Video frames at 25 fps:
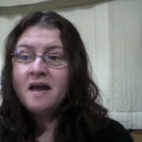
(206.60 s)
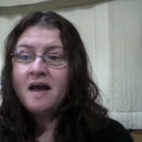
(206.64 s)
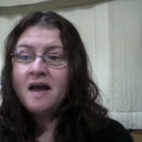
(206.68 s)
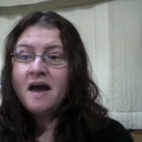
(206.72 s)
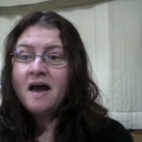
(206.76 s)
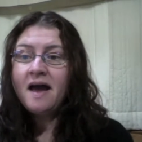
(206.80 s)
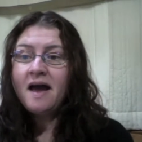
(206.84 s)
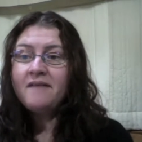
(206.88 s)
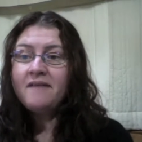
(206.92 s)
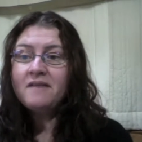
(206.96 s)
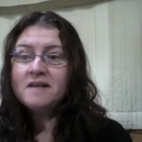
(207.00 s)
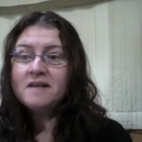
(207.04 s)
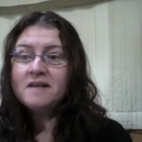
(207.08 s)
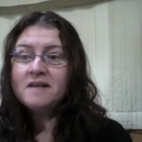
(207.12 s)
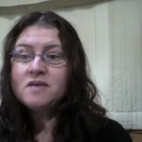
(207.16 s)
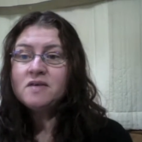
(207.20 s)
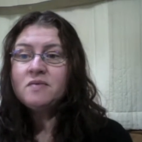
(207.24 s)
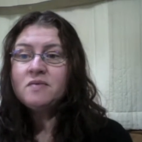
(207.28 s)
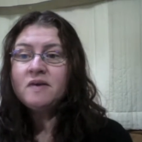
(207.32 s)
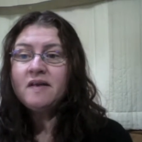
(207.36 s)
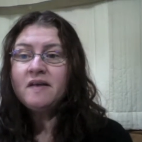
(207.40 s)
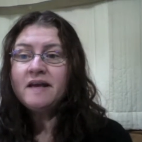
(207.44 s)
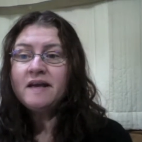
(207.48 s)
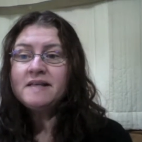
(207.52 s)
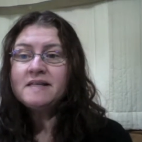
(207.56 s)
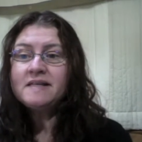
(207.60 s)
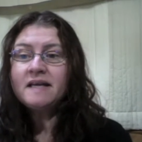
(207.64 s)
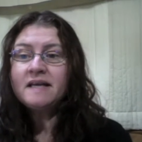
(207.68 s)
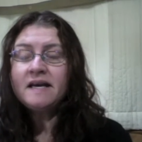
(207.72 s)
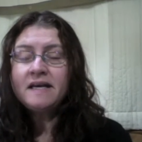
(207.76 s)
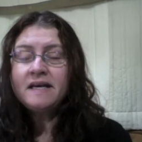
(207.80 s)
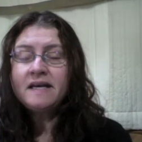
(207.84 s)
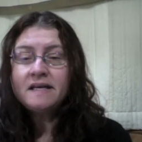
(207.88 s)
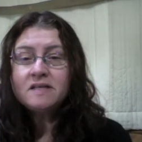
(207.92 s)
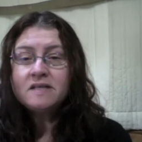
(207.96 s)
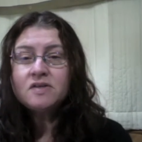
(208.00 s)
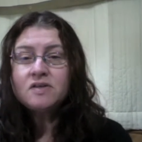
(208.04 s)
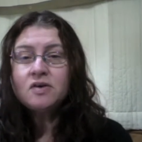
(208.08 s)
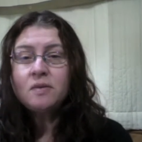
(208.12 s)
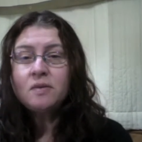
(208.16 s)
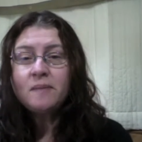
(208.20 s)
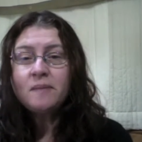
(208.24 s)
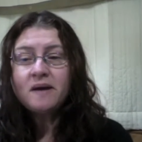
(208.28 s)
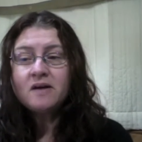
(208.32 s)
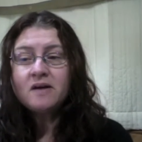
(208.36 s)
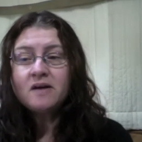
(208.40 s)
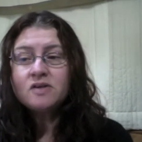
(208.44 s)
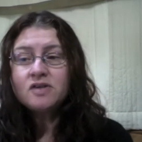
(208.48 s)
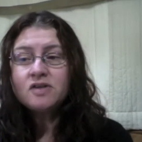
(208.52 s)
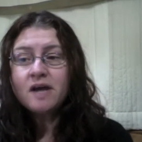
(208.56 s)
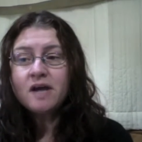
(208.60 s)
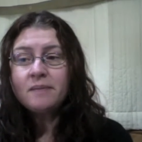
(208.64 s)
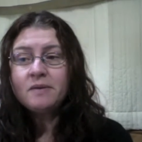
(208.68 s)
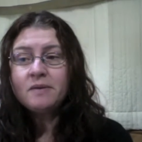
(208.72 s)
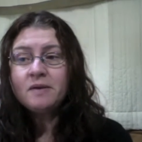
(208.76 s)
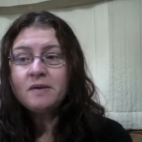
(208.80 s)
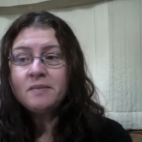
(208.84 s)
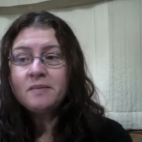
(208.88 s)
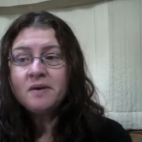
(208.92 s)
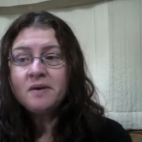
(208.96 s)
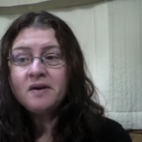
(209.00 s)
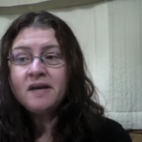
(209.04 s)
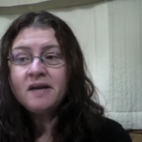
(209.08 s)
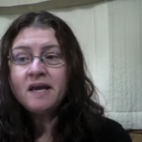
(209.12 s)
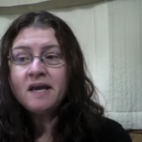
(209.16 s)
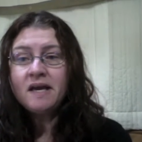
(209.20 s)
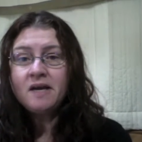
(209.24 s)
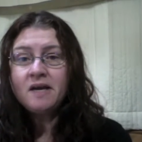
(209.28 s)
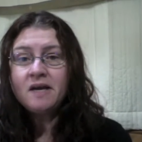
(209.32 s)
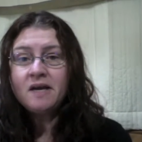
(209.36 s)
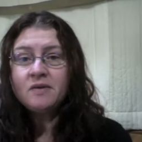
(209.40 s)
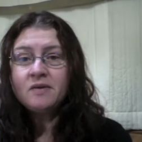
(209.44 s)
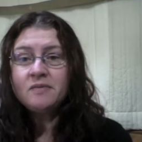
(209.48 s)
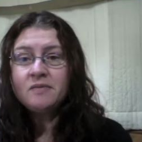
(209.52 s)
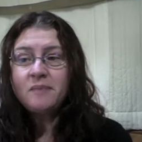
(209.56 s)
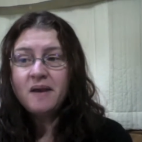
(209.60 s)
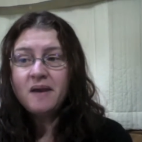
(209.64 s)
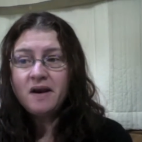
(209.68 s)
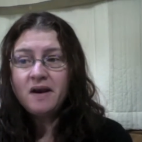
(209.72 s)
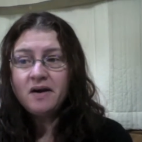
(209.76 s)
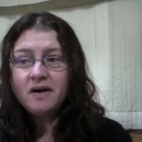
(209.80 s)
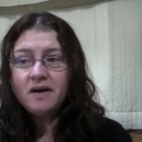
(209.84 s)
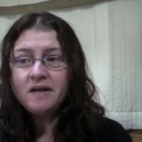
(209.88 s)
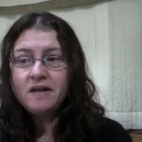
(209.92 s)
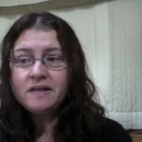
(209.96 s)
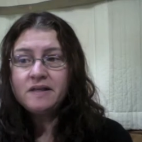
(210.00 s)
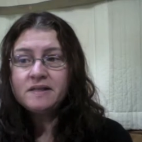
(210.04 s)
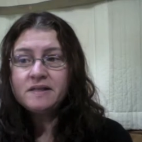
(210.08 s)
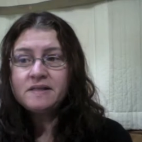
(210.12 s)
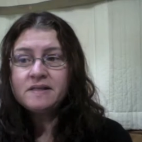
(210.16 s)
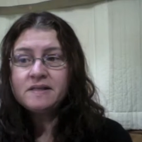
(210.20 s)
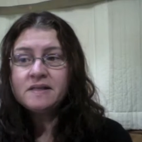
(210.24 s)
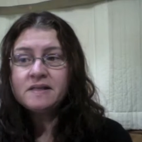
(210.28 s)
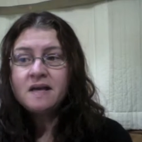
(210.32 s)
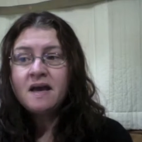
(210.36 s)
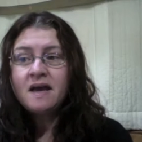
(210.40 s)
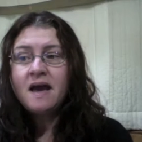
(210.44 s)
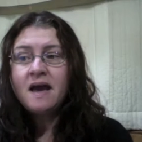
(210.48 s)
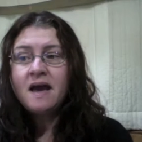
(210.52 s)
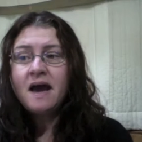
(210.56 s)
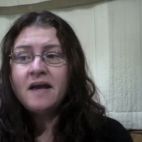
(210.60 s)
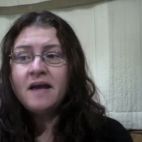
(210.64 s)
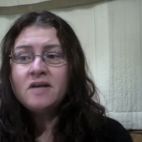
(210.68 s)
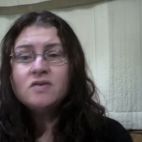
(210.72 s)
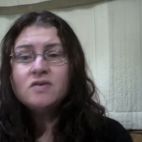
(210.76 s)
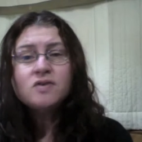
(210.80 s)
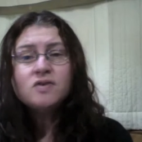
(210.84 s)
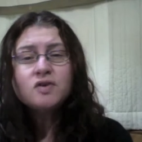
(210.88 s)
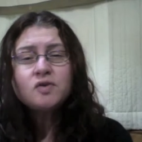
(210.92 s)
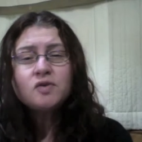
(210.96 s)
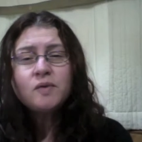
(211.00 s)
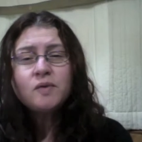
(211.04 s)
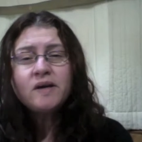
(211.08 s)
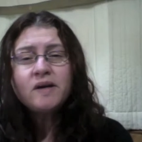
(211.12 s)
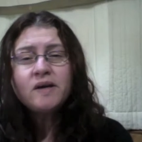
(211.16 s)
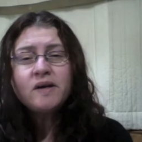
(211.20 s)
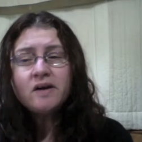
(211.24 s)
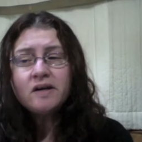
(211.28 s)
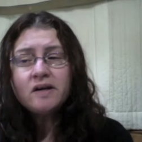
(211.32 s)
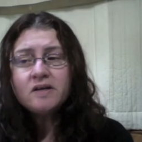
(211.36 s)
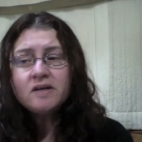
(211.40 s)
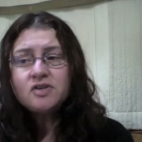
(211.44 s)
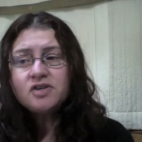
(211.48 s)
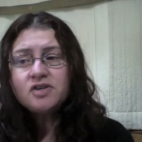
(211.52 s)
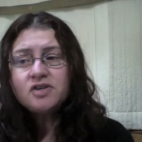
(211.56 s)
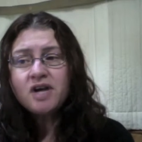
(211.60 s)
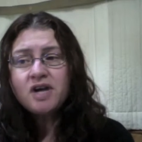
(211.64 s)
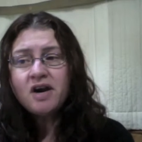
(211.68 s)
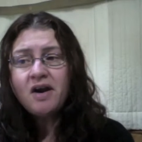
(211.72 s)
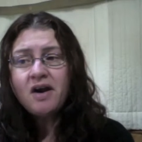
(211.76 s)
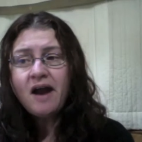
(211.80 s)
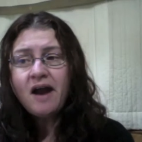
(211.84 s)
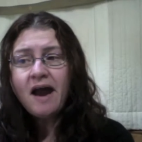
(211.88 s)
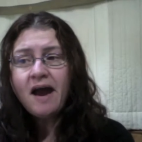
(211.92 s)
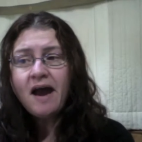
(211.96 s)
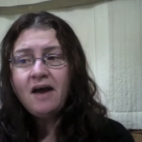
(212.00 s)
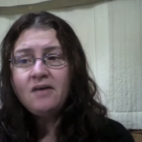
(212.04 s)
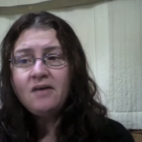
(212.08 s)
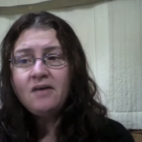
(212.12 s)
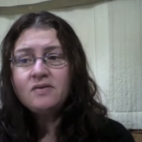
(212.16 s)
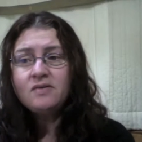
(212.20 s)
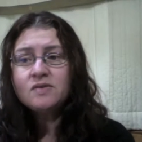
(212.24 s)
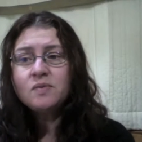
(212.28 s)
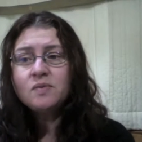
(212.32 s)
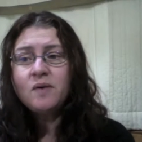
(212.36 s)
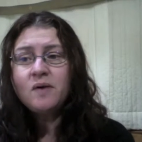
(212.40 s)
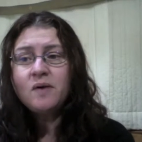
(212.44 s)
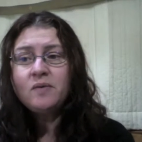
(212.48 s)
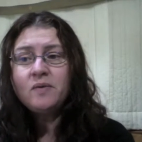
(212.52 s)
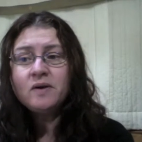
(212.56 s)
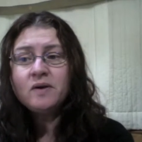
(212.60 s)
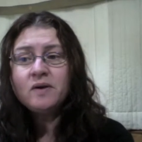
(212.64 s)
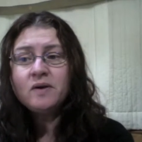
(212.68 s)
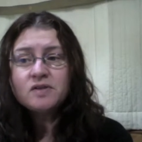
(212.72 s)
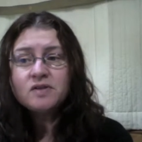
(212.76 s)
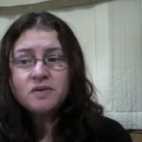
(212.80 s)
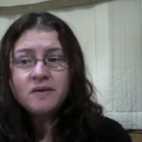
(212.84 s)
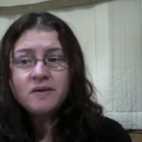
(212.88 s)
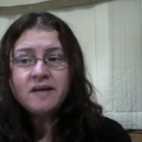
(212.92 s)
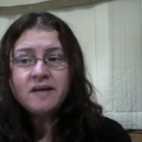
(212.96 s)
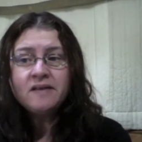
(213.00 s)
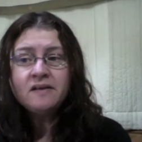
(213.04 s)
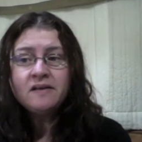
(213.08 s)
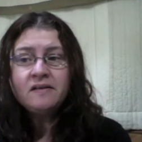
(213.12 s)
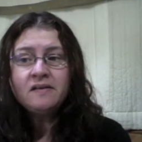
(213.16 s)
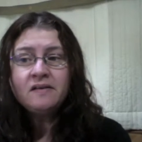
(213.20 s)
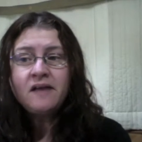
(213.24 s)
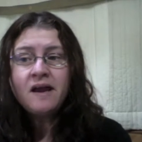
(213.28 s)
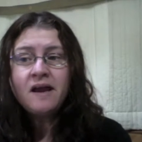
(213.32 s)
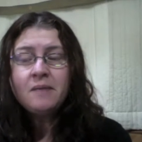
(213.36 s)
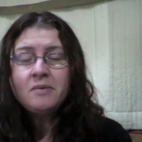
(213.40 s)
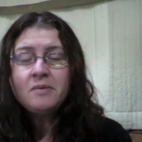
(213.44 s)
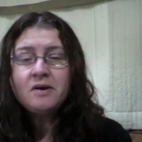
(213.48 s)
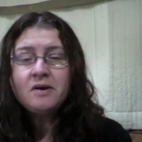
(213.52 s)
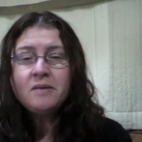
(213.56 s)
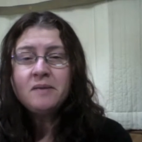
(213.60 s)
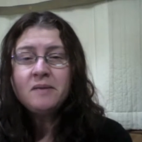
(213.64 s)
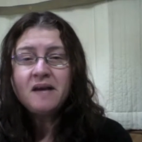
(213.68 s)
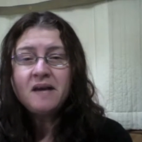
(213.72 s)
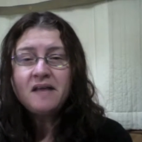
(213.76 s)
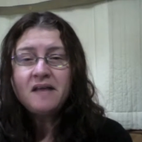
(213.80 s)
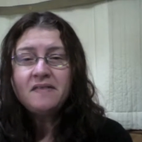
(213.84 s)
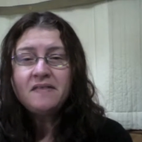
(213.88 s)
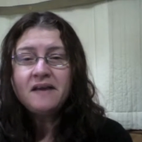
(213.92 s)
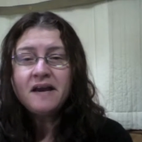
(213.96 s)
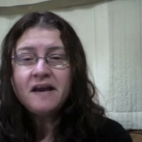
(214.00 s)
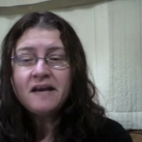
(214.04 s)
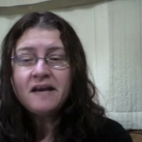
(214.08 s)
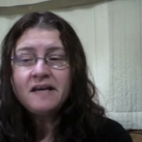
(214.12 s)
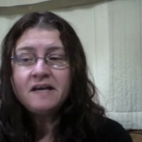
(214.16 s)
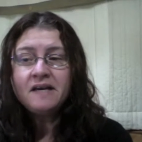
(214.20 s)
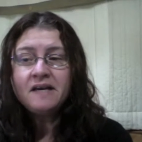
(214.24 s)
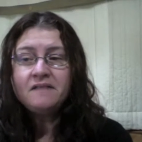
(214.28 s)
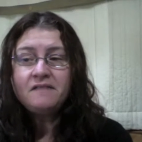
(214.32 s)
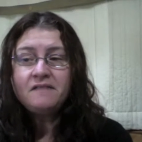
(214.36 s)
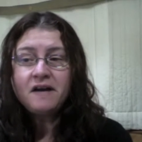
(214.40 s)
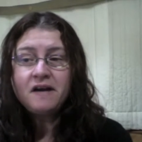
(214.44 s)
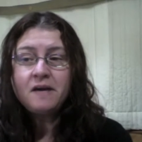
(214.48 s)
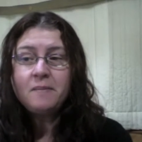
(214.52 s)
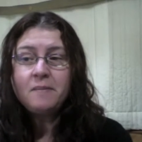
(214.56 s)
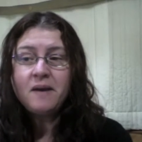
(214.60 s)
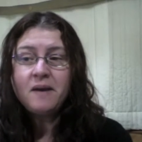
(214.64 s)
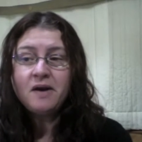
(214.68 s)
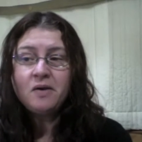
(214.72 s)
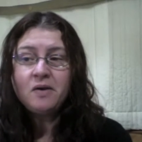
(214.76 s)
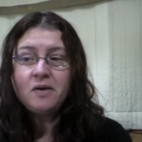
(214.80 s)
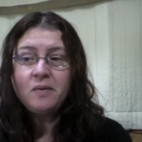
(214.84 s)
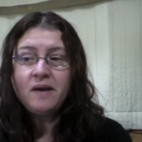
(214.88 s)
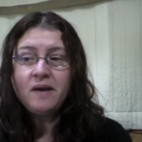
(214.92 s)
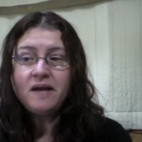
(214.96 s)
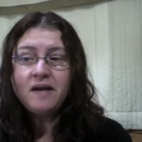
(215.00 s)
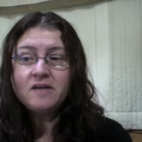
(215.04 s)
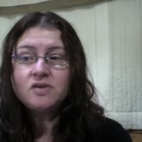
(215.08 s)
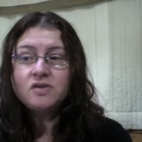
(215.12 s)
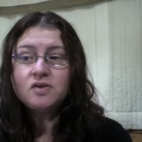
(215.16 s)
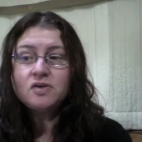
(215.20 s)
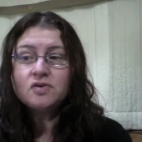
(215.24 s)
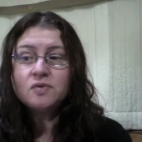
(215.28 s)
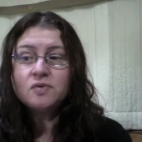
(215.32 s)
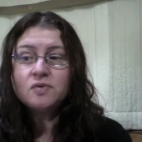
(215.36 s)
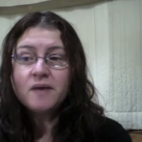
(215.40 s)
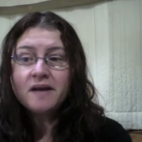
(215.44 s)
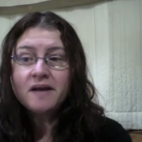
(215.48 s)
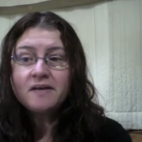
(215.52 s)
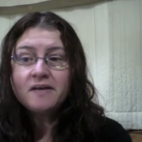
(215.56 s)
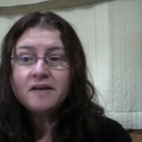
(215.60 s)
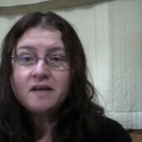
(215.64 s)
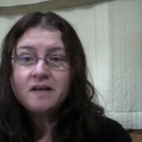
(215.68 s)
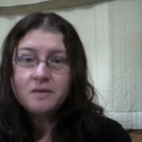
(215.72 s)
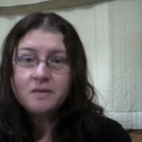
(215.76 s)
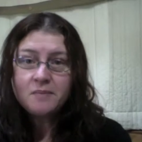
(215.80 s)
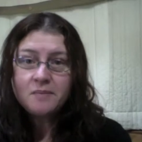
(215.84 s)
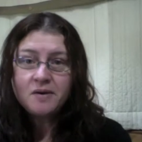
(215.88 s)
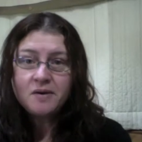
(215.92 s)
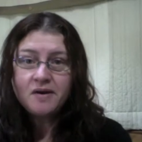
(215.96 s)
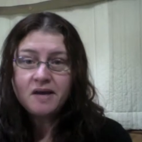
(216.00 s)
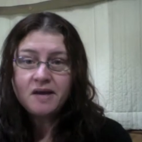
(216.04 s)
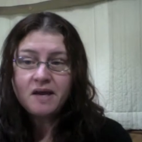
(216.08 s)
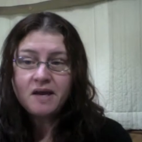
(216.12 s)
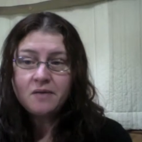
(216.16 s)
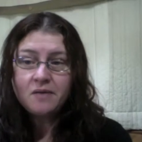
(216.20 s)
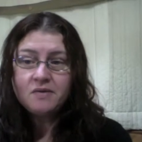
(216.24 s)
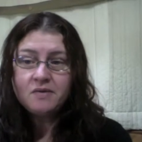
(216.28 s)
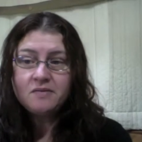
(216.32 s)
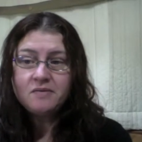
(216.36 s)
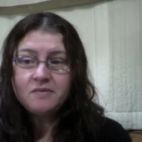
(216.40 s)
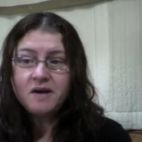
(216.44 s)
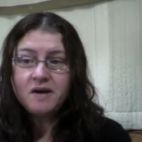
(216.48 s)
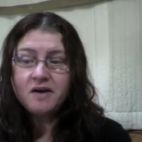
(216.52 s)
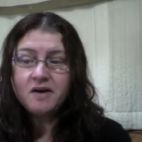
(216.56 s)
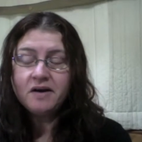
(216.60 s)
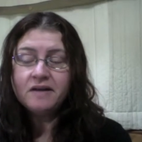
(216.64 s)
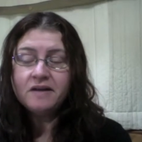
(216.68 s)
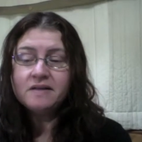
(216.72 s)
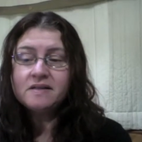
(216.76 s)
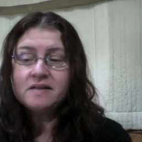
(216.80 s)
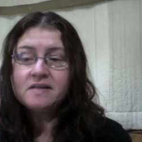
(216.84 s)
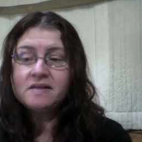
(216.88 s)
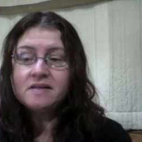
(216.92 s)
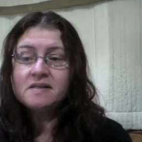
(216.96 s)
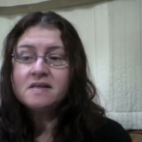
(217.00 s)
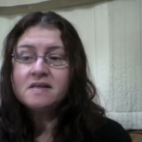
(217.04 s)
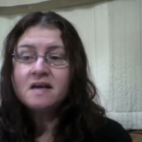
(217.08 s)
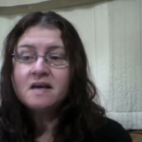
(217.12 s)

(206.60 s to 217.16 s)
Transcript: I've also realized that I need to do a better job communicating with parents. I use Twitter to share out what we are doing in the library, but I think I need to find a better way to directly communicate with parents.